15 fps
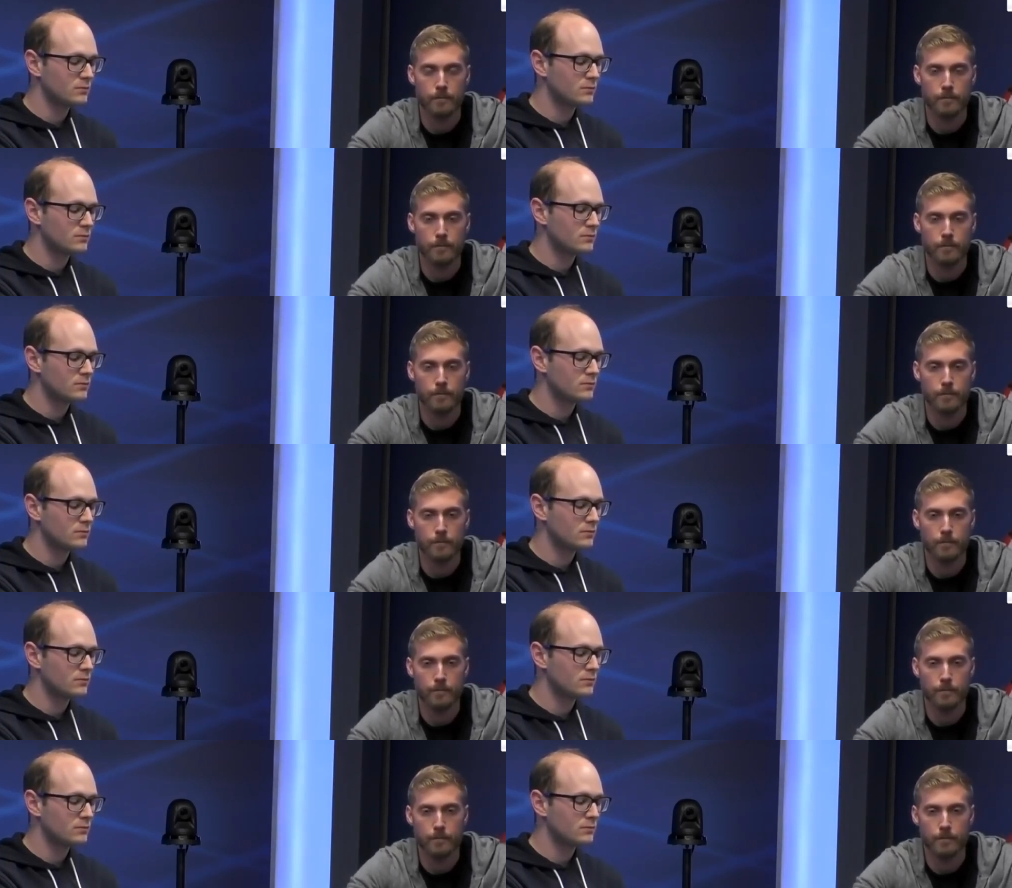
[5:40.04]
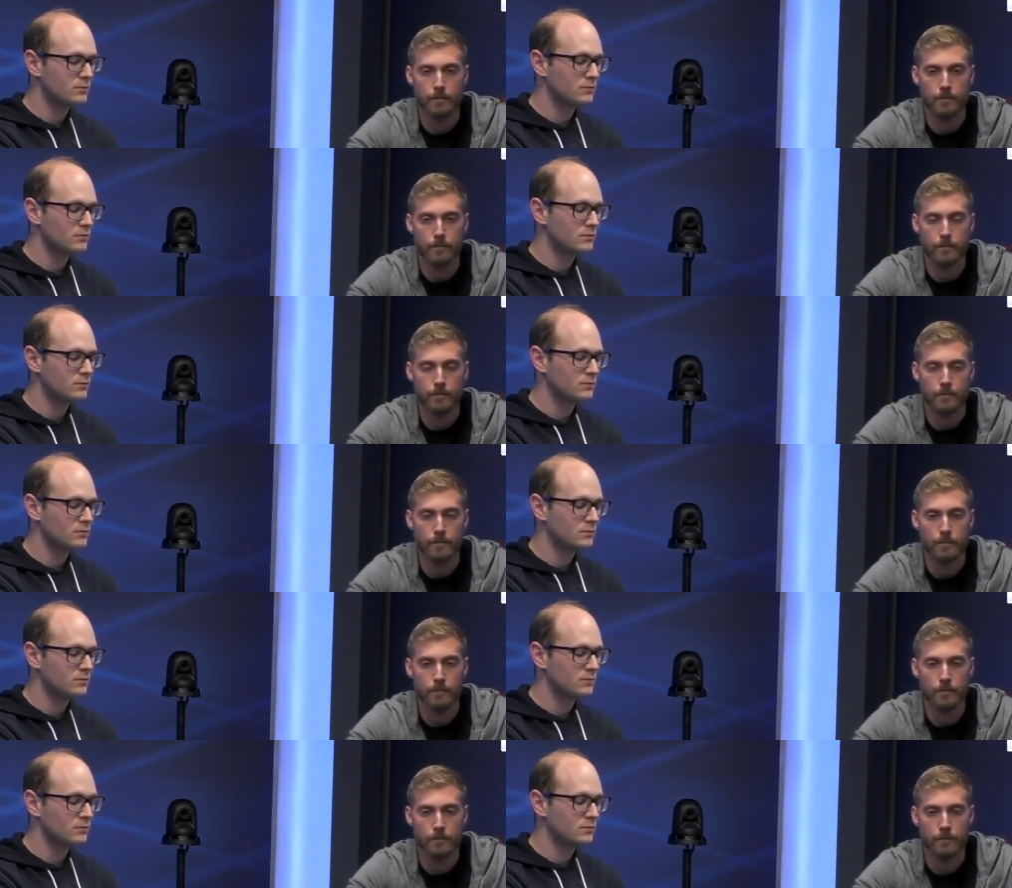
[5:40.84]

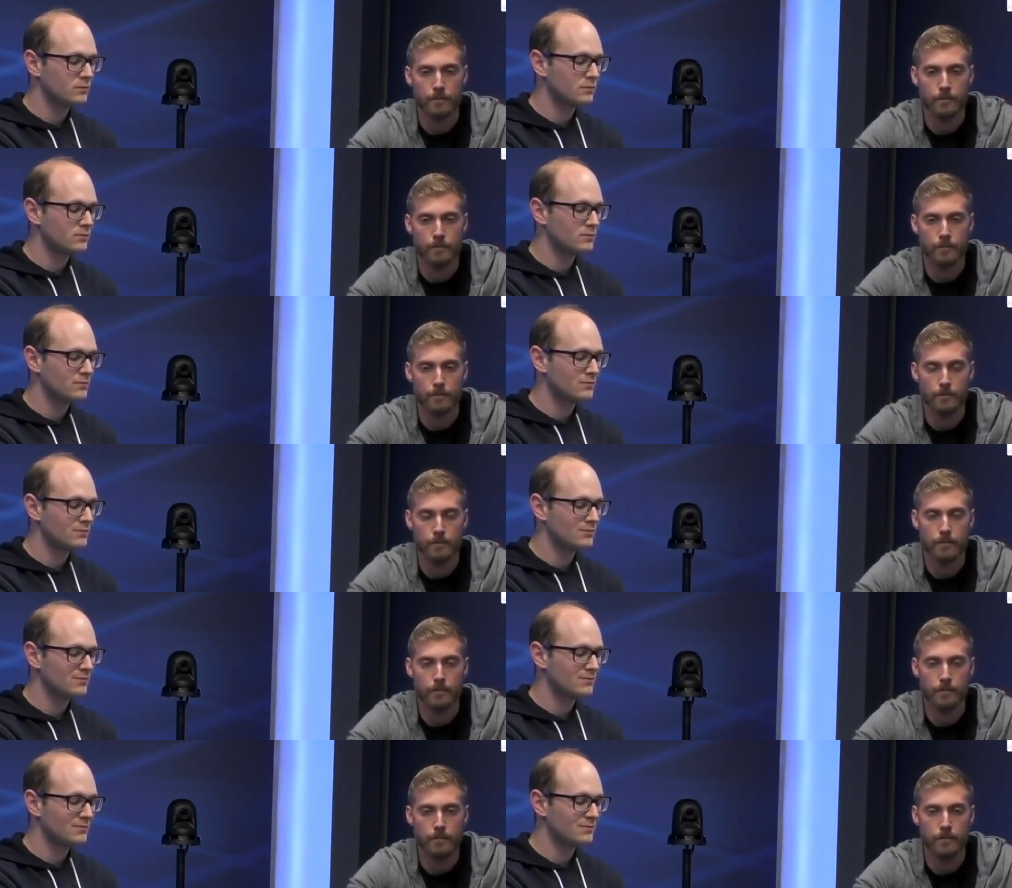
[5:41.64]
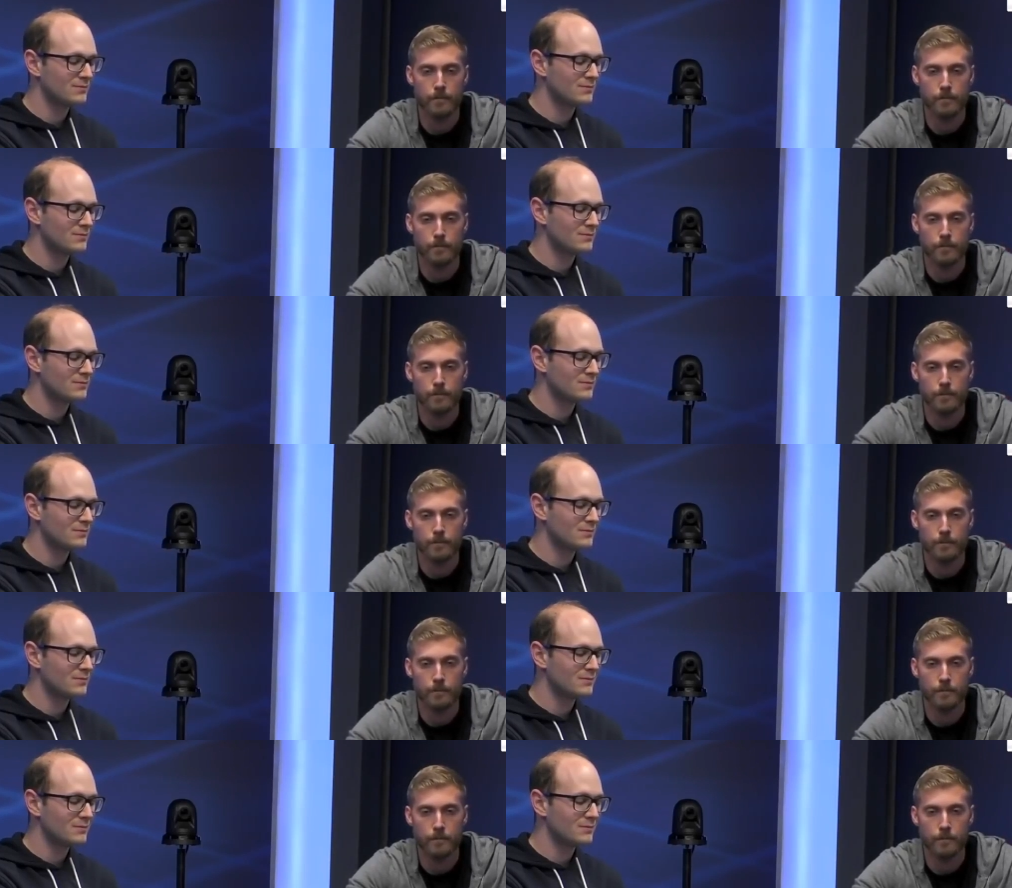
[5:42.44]

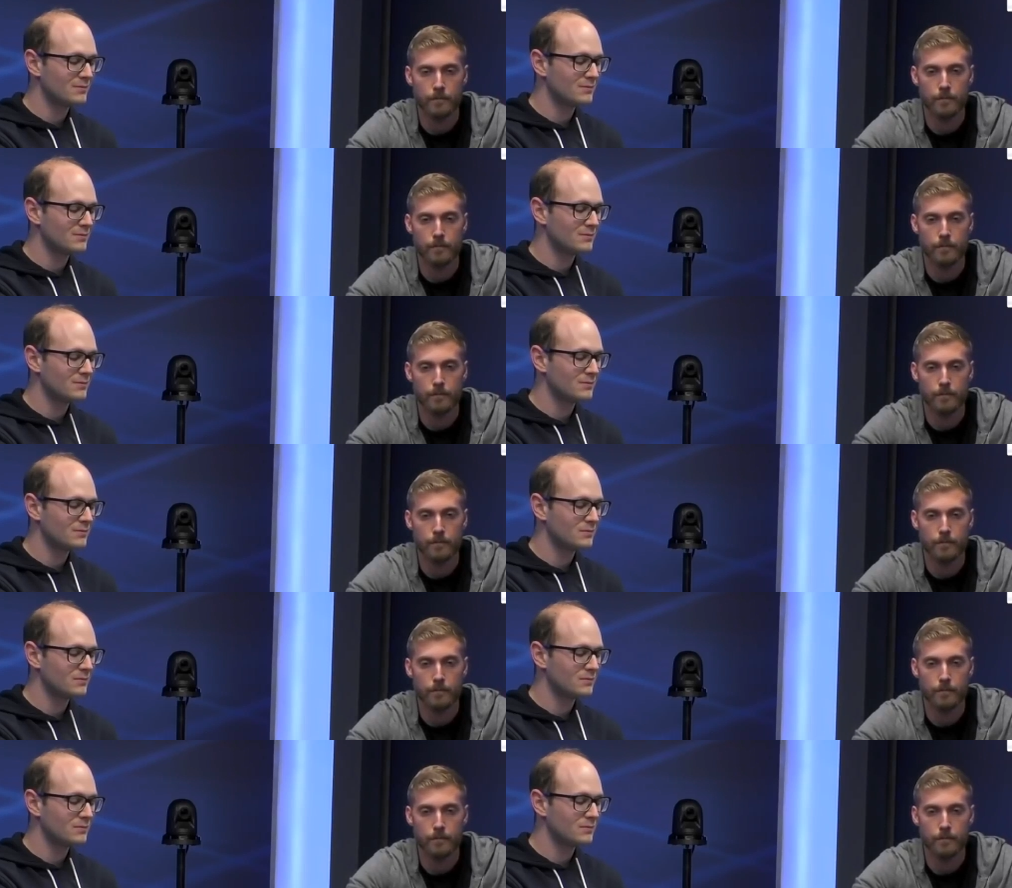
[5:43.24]
(no one is talking)